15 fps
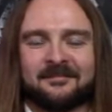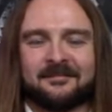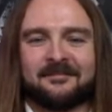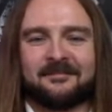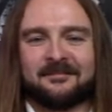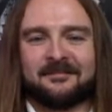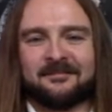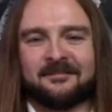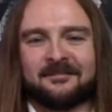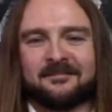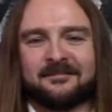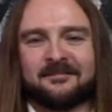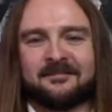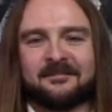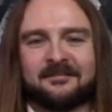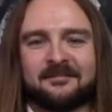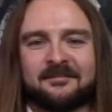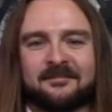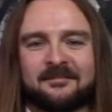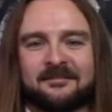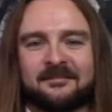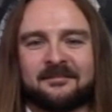
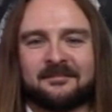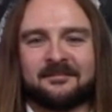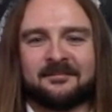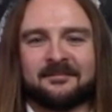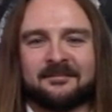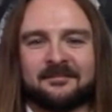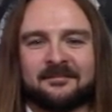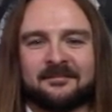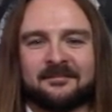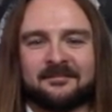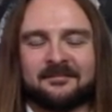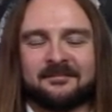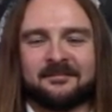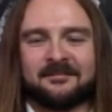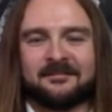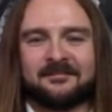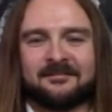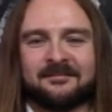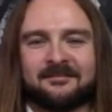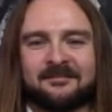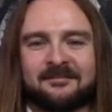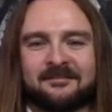
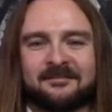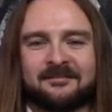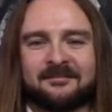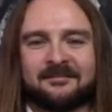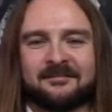[no speech]